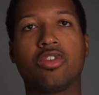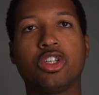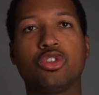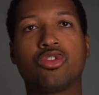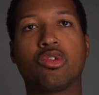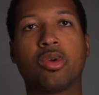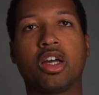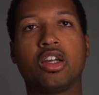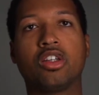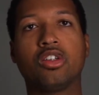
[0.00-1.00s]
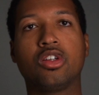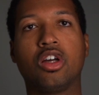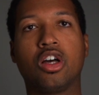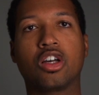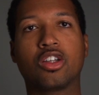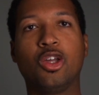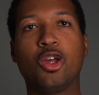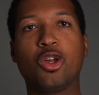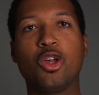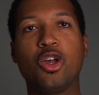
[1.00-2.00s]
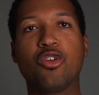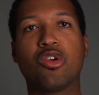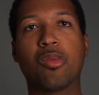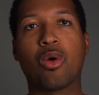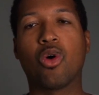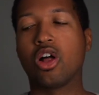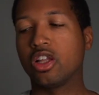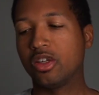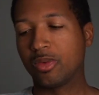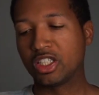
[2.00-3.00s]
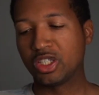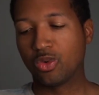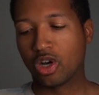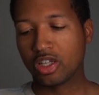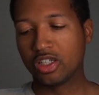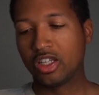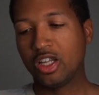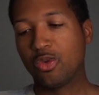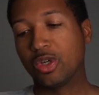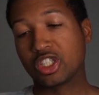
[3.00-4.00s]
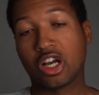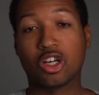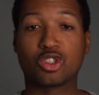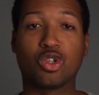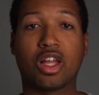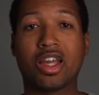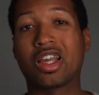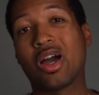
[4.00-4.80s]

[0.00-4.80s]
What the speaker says: I use it for my wallet, my G wallet, which I also like.